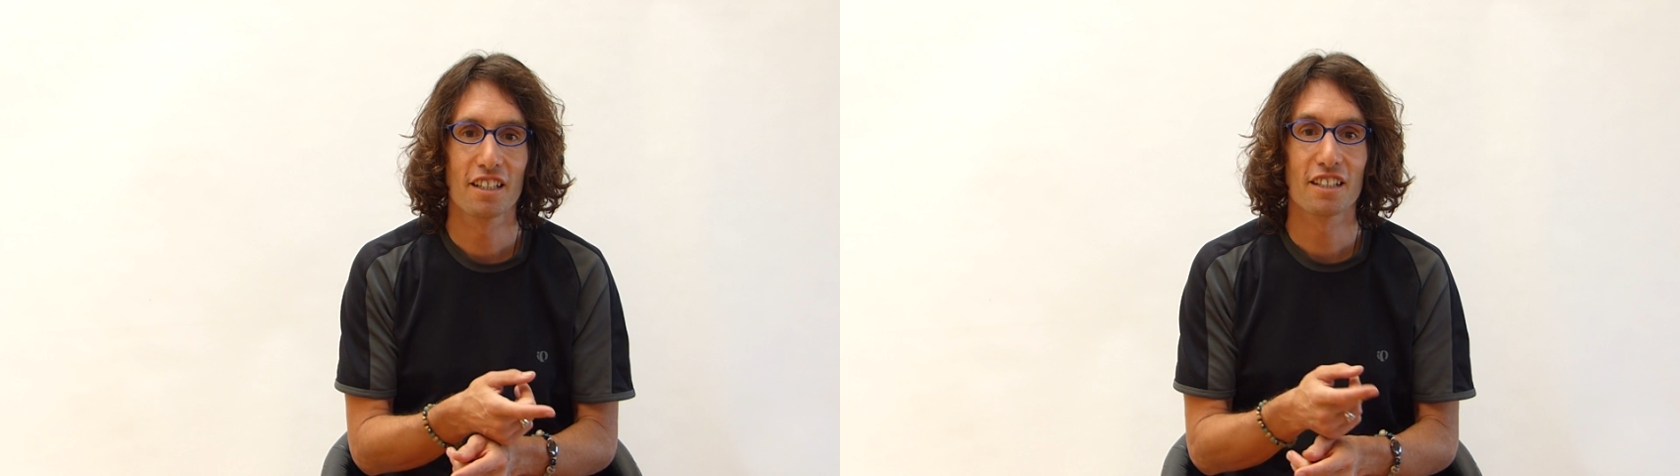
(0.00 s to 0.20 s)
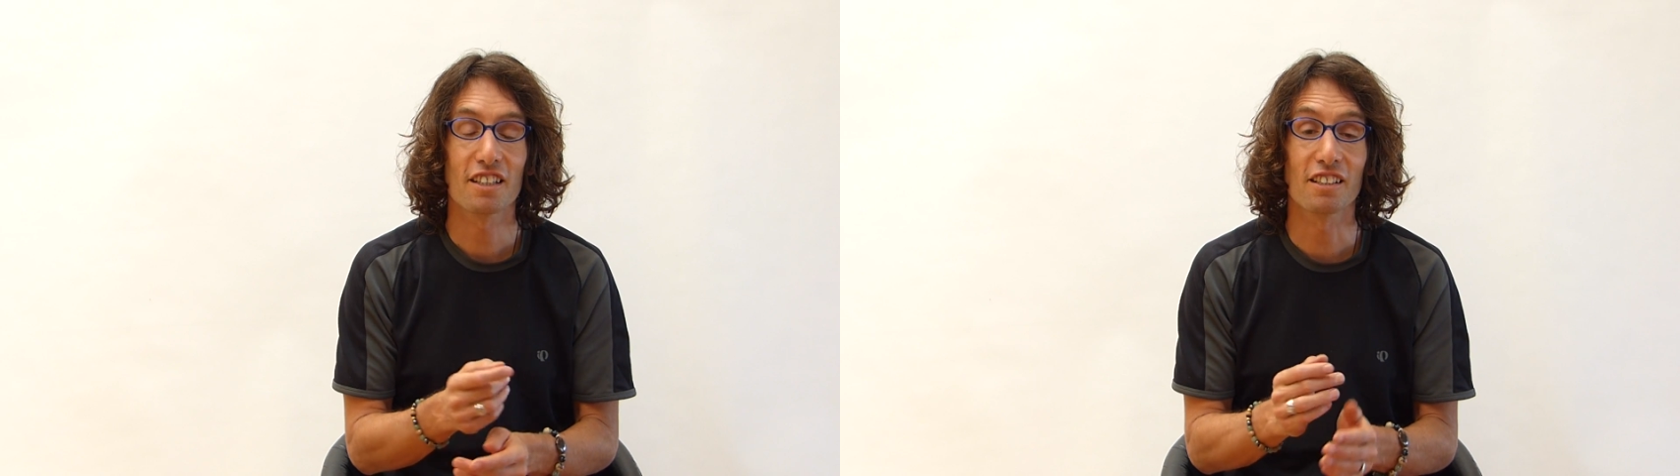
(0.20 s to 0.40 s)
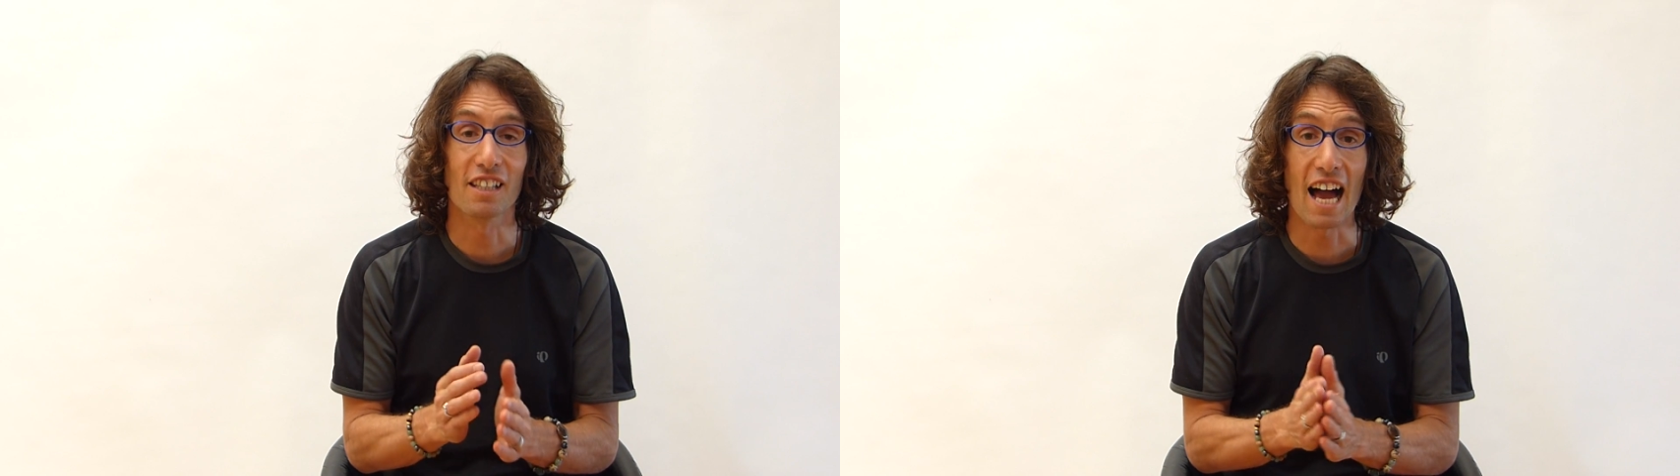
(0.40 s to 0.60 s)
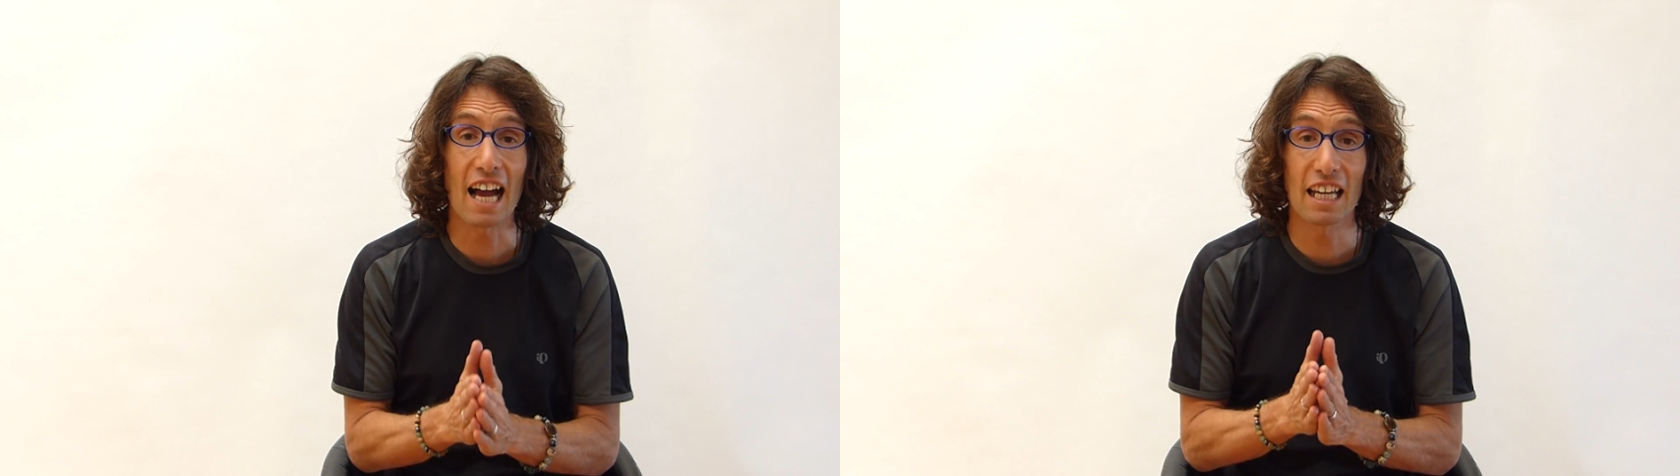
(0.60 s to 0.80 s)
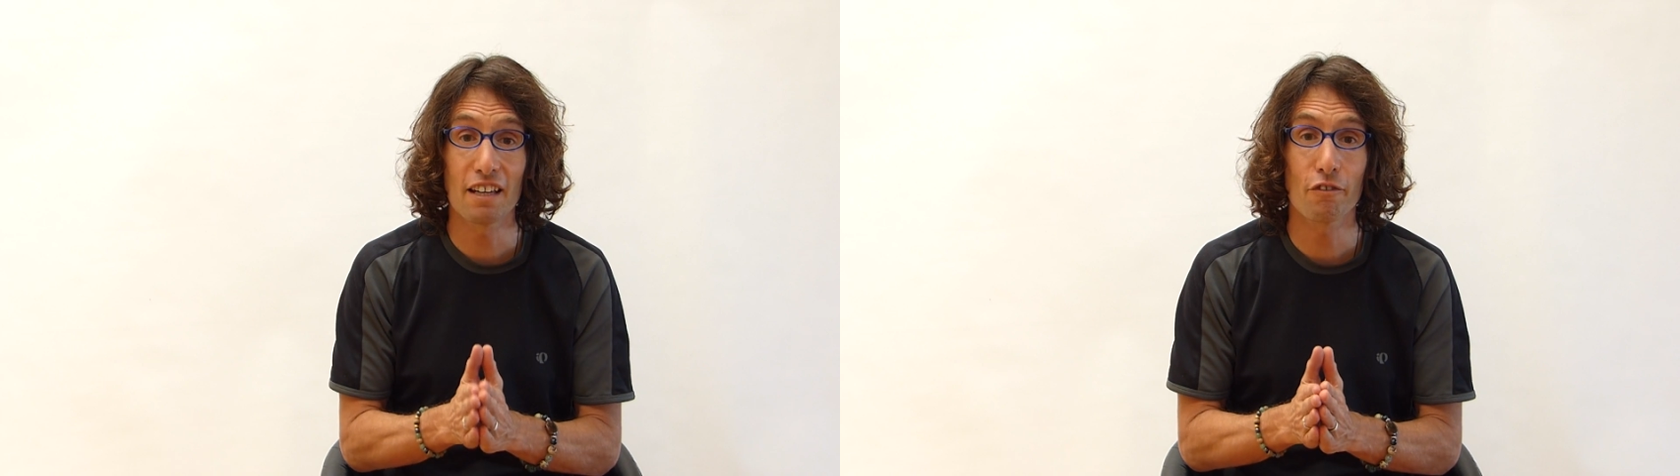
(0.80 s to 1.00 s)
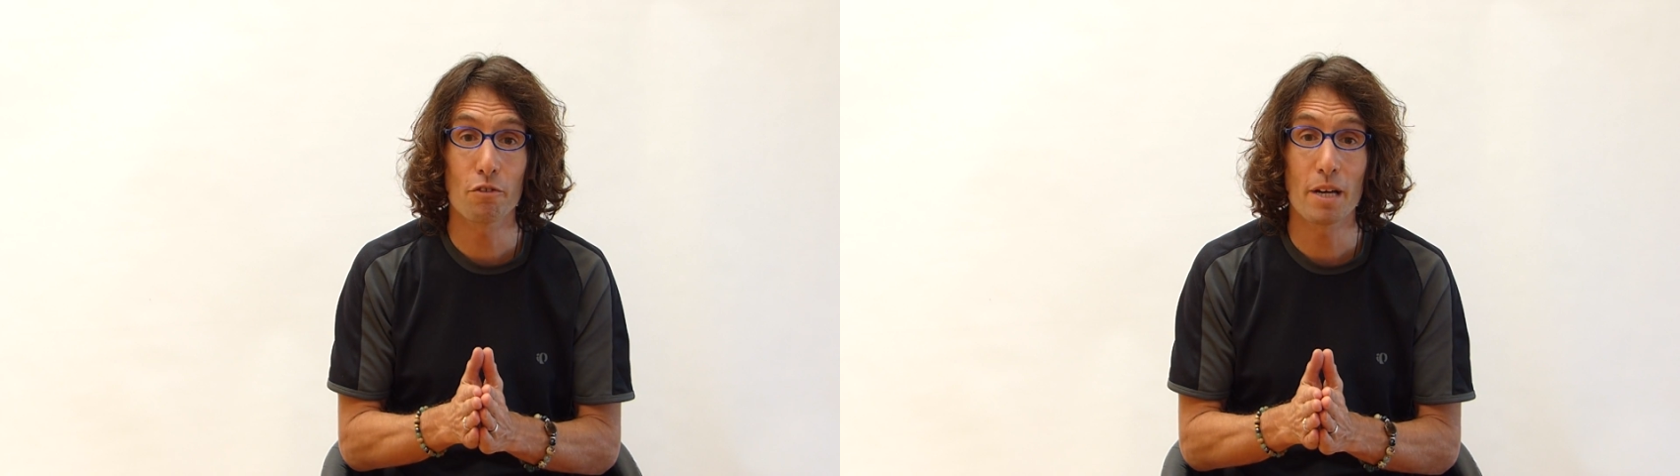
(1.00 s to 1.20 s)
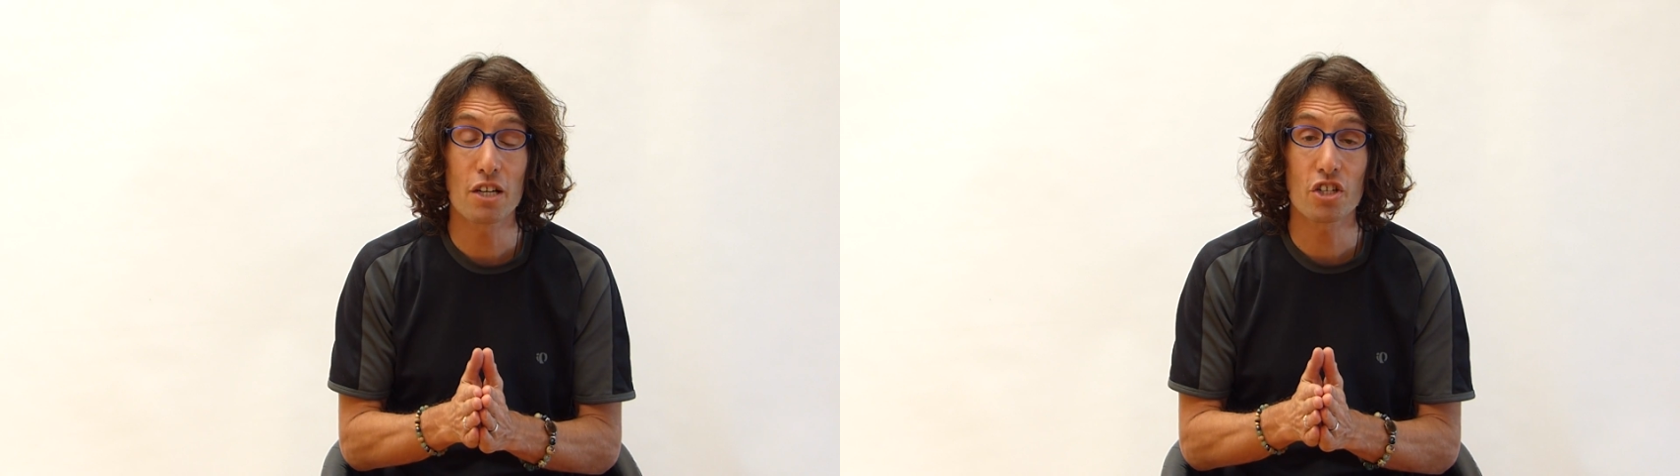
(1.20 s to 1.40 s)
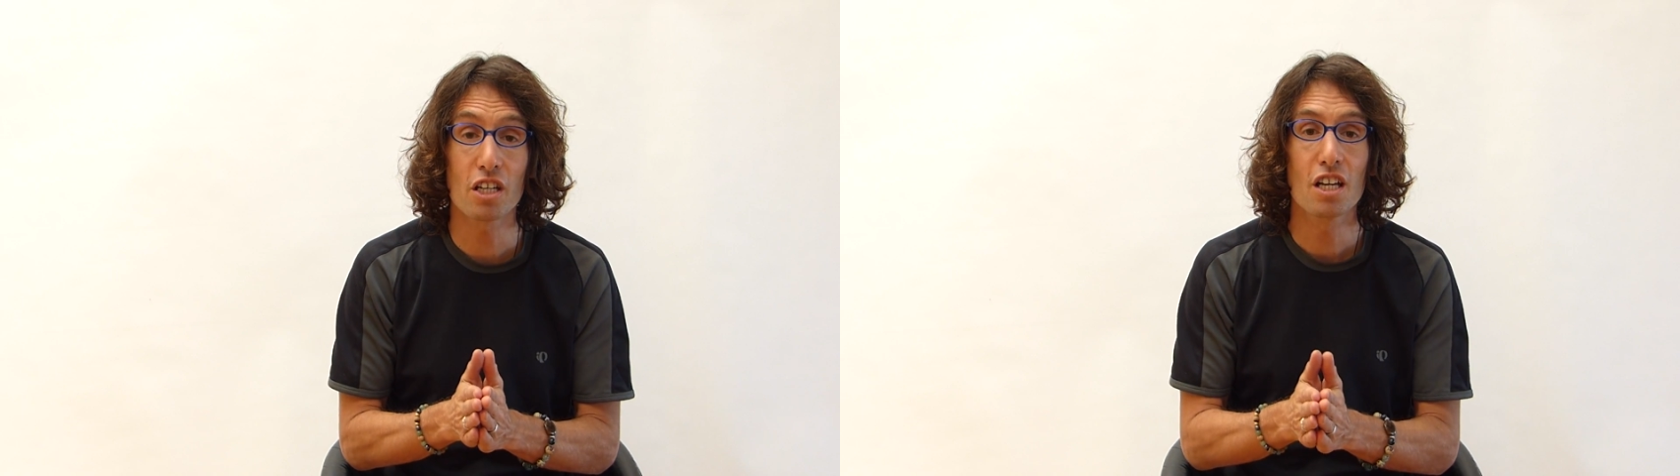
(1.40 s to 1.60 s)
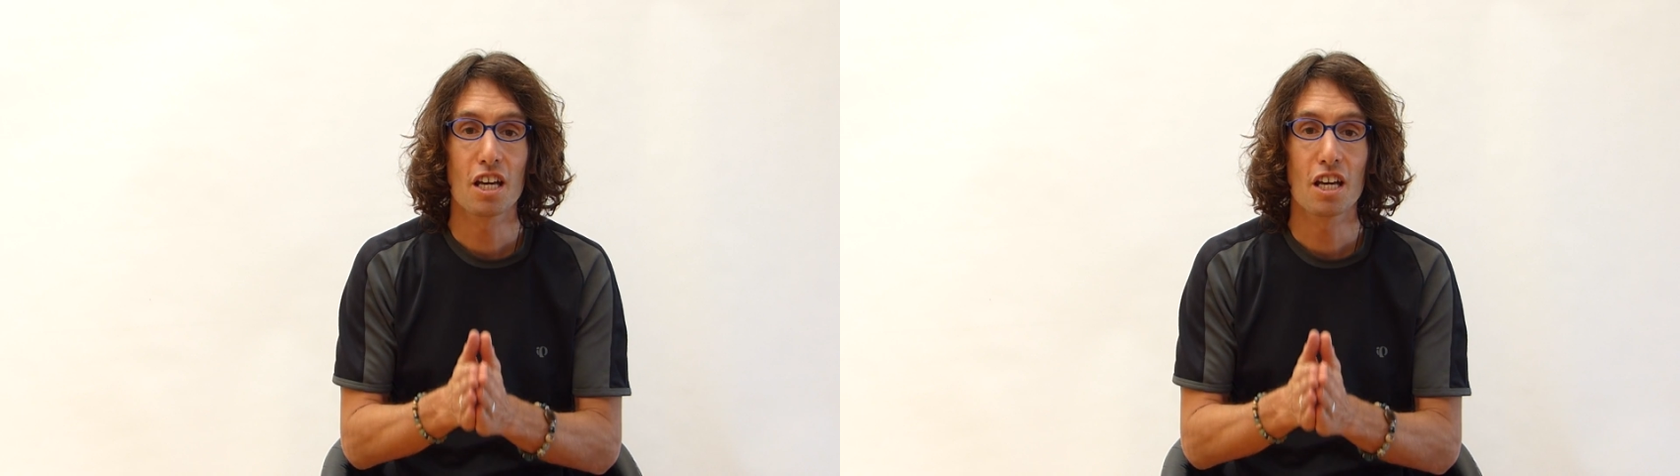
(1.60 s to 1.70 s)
the lack of information